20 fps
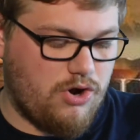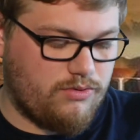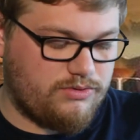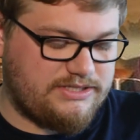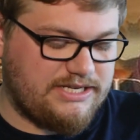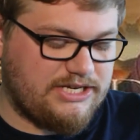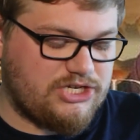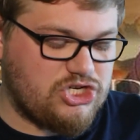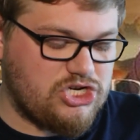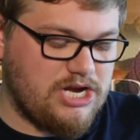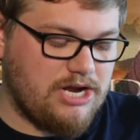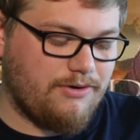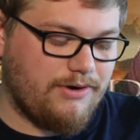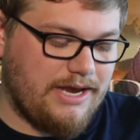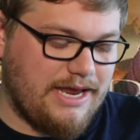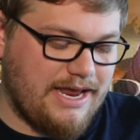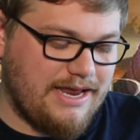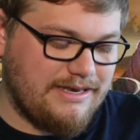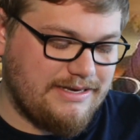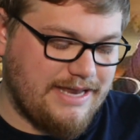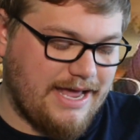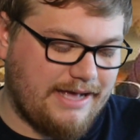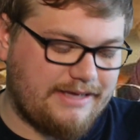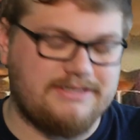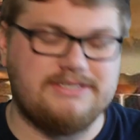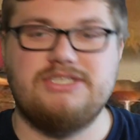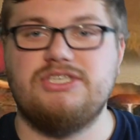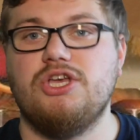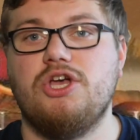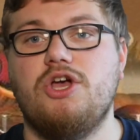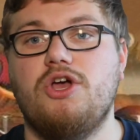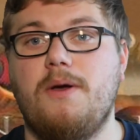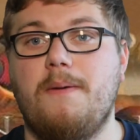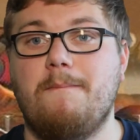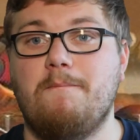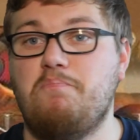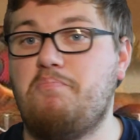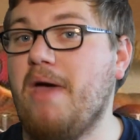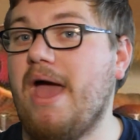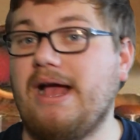dictionary index
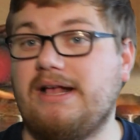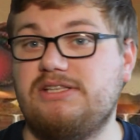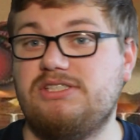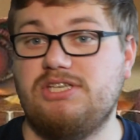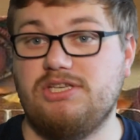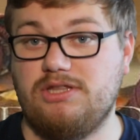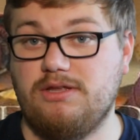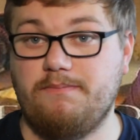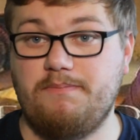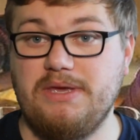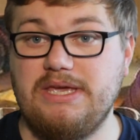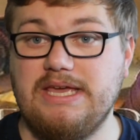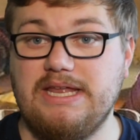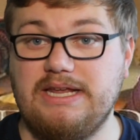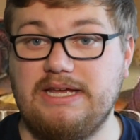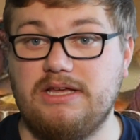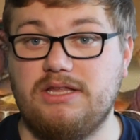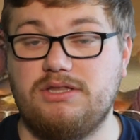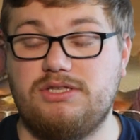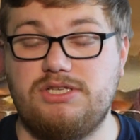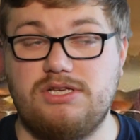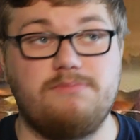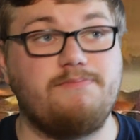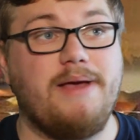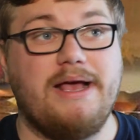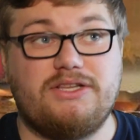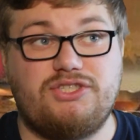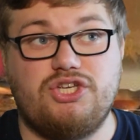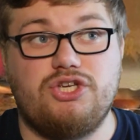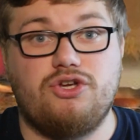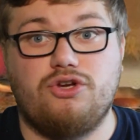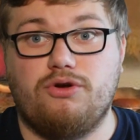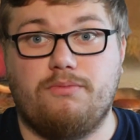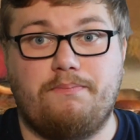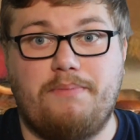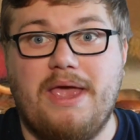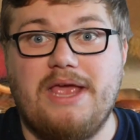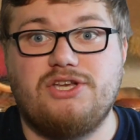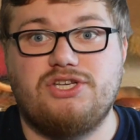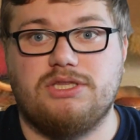back to the beginning, back to your
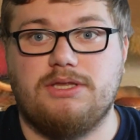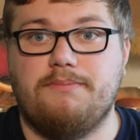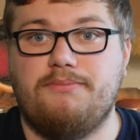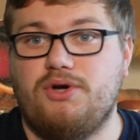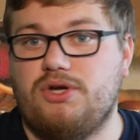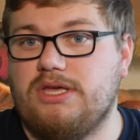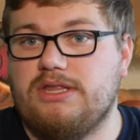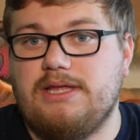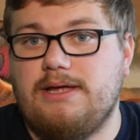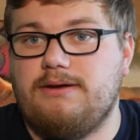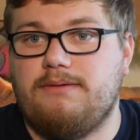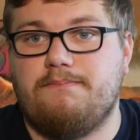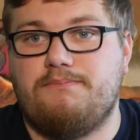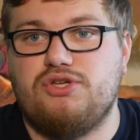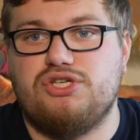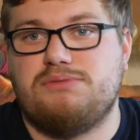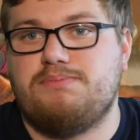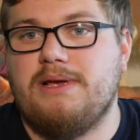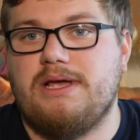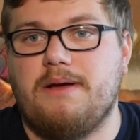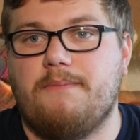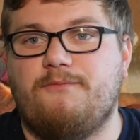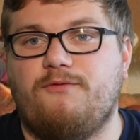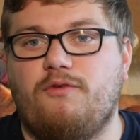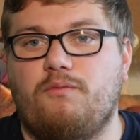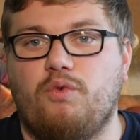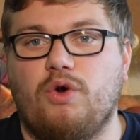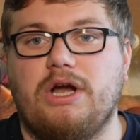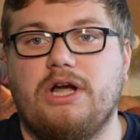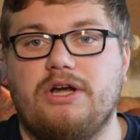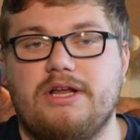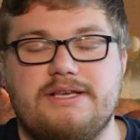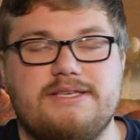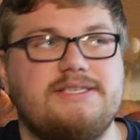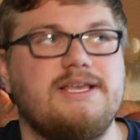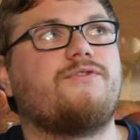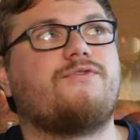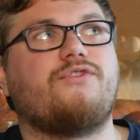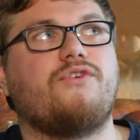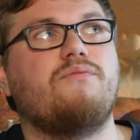page in the book, and then just pick up from where it
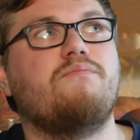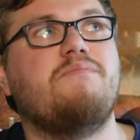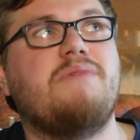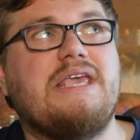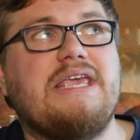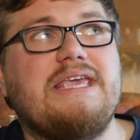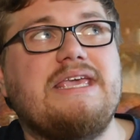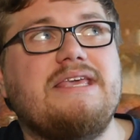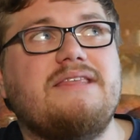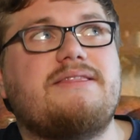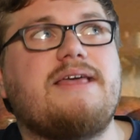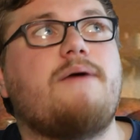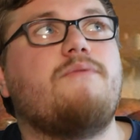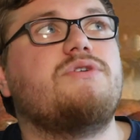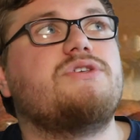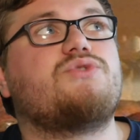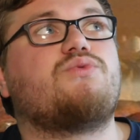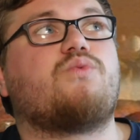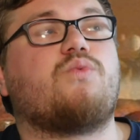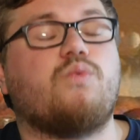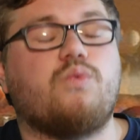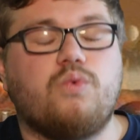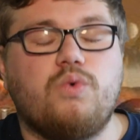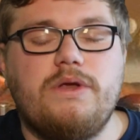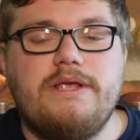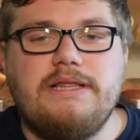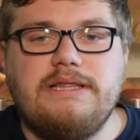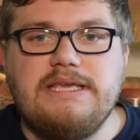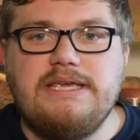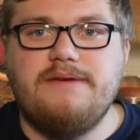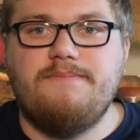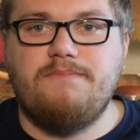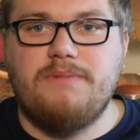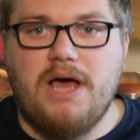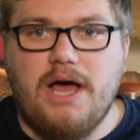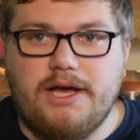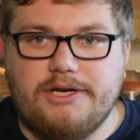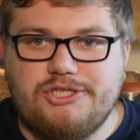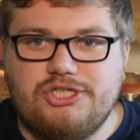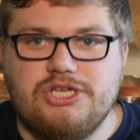is. For me, that was really
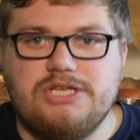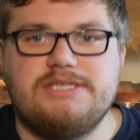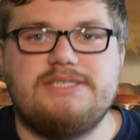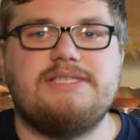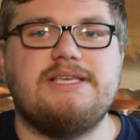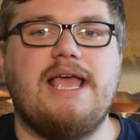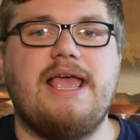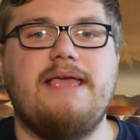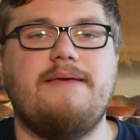obnoxious.